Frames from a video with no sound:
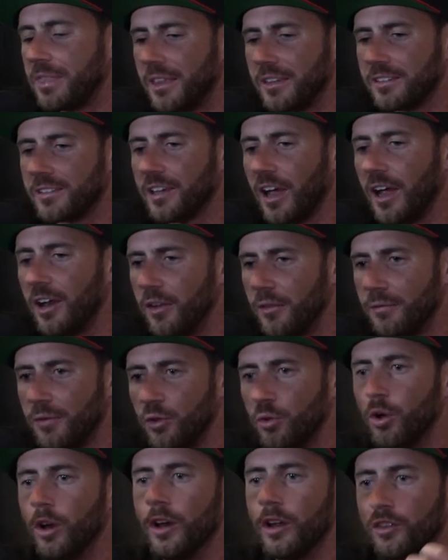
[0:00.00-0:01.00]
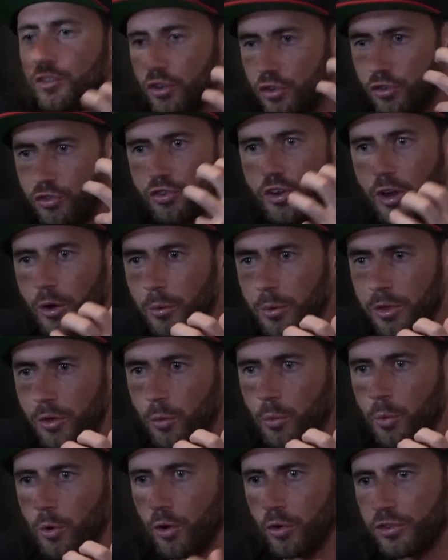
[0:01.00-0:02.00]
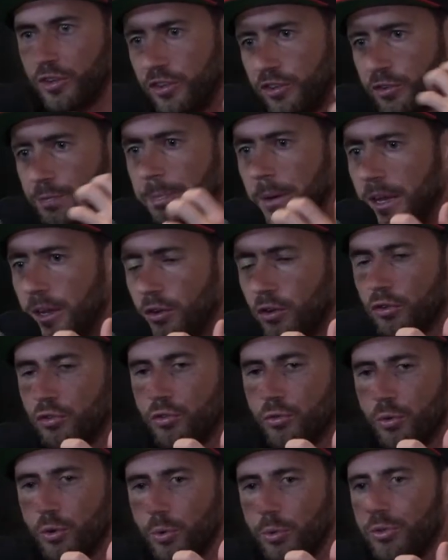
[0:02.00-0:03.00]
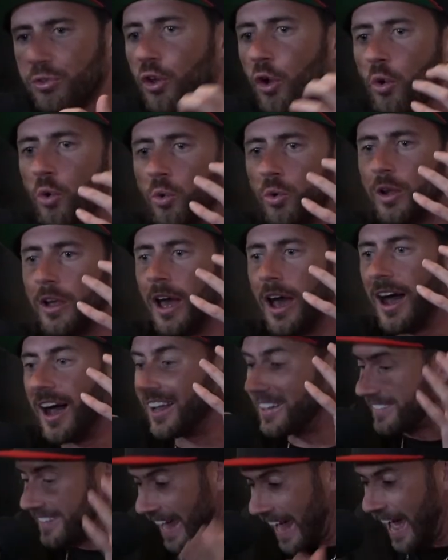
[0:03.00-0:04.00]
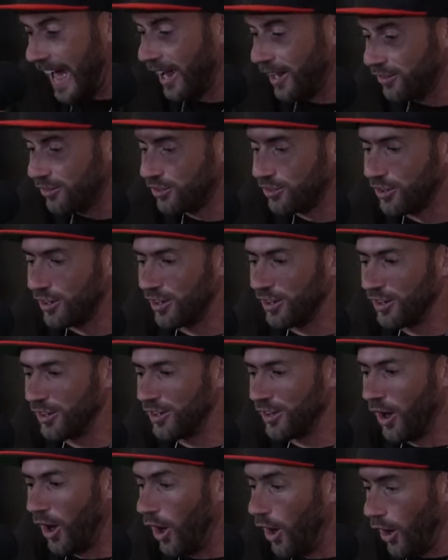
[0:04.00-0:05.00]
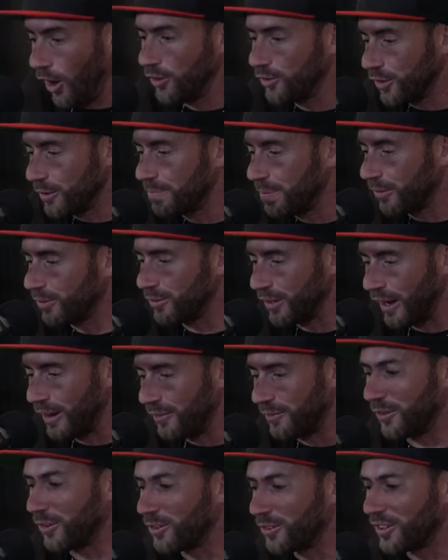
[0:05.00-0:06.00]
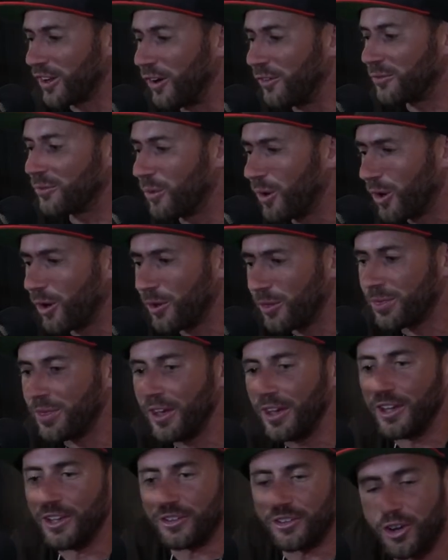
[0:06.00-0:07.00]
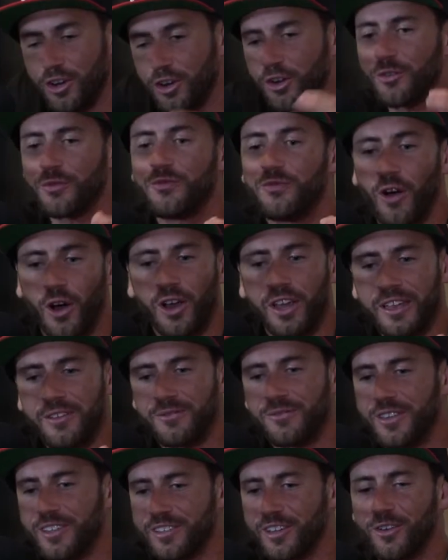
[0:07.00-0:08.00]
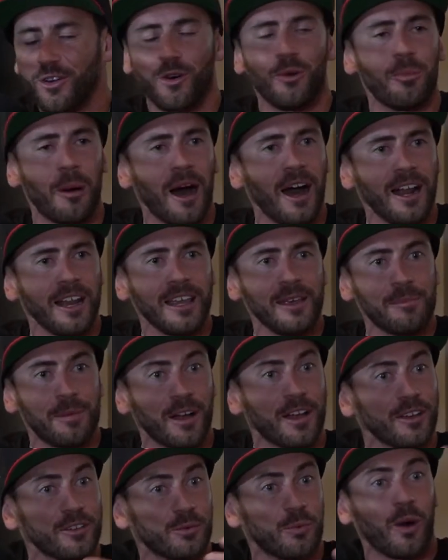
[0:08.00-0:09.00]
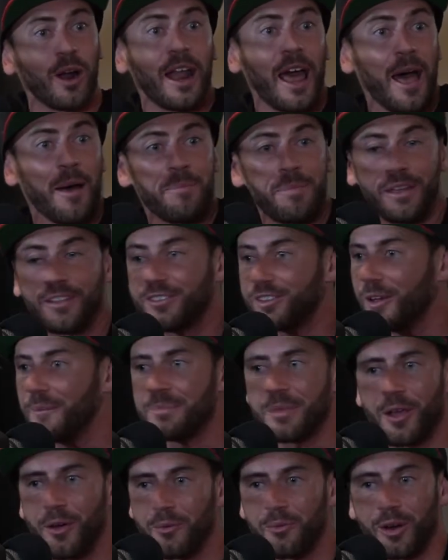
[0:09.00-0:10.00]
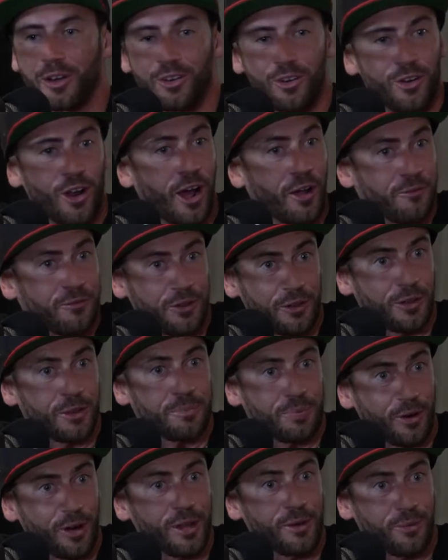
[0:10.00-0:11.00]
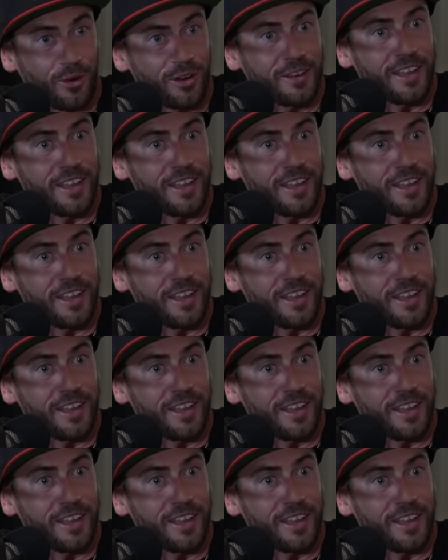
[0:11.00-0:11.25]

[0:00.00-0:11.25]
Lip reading: inside of you to share with the world, to speak your truth. Don't attach 100% of your self-worth to your fucking physical body, because what happens when you're not feeling pretty one